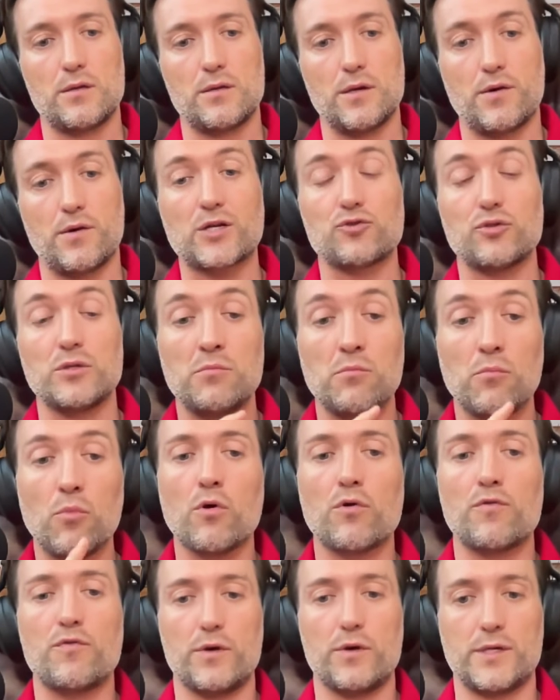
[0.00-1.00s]
are actually more
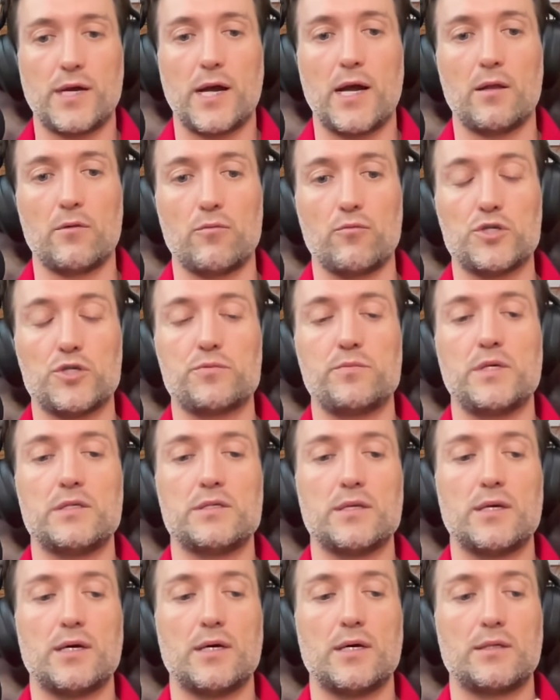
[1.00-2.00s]
fertile, which means
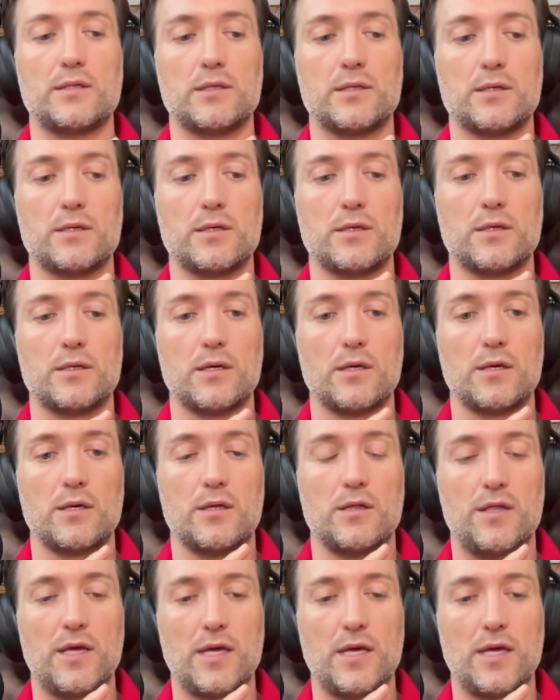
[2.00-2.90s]
that they